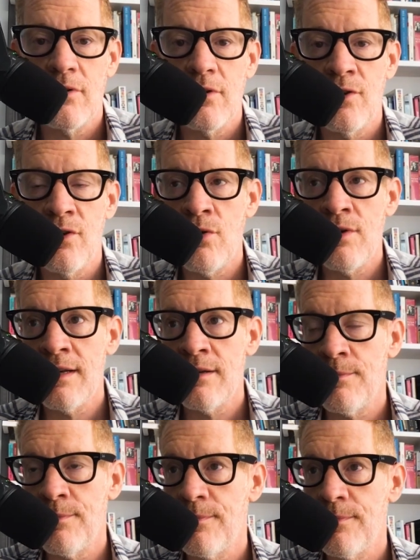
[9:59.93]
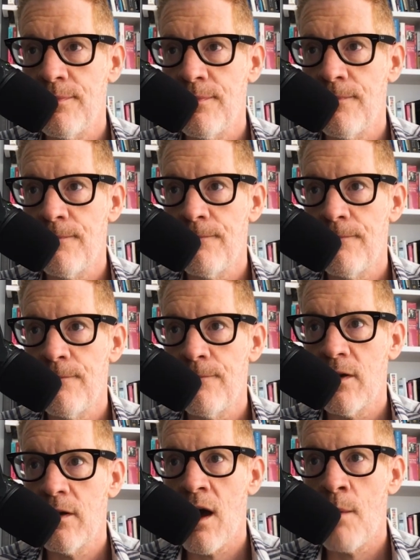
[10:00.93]
You don't need to
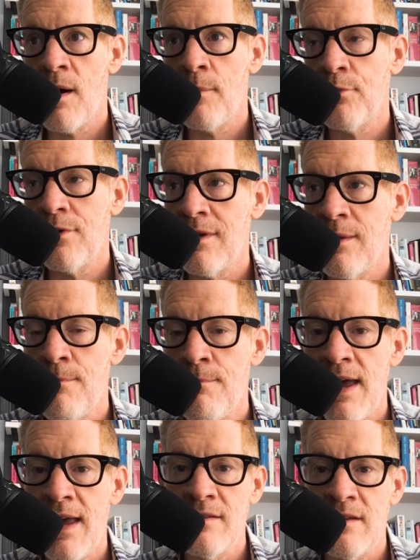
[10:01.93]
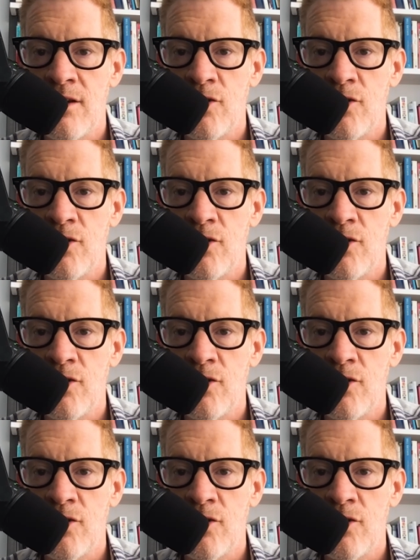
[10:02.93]
come up with amazing